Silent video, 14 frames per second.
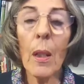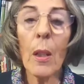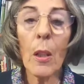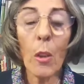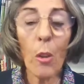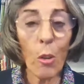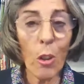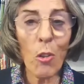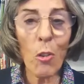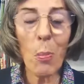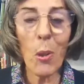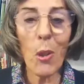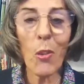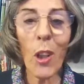
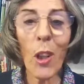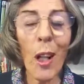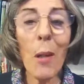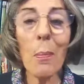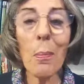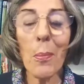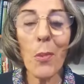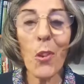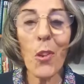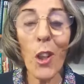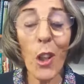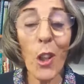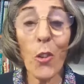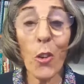Christmas comes
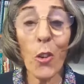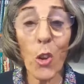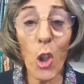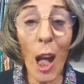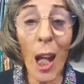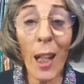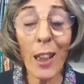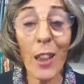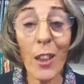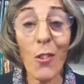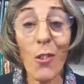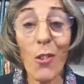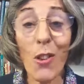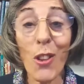as a
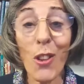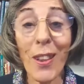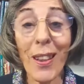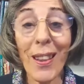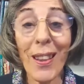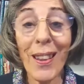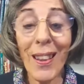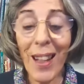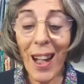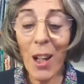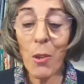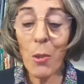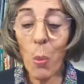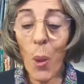challenge
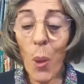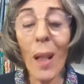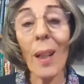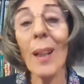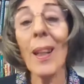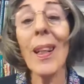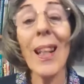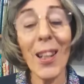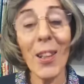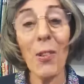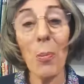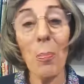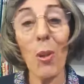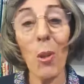as well as
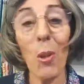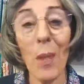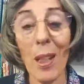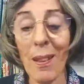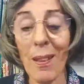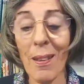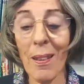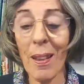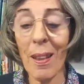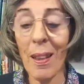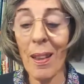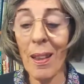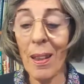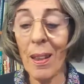a promise.
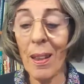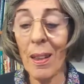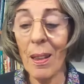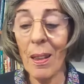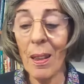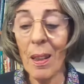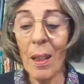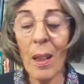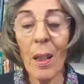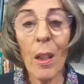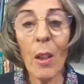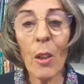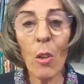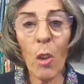
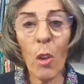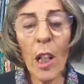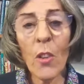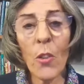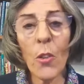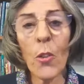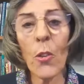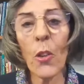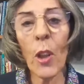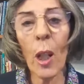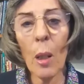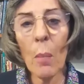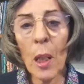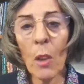Christ's
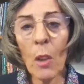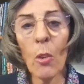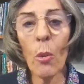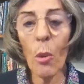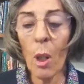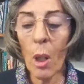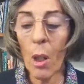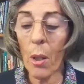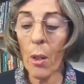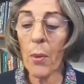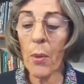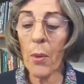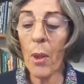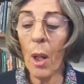coming to
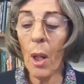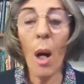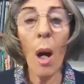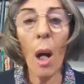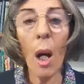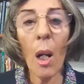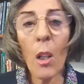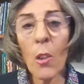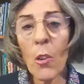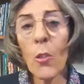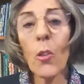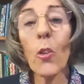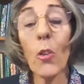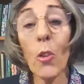earth
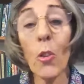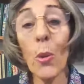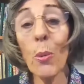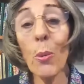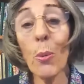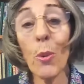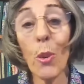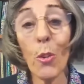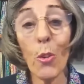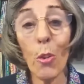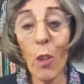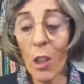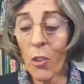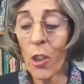asks you to
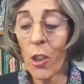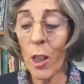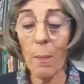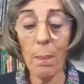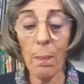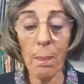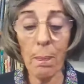trust him.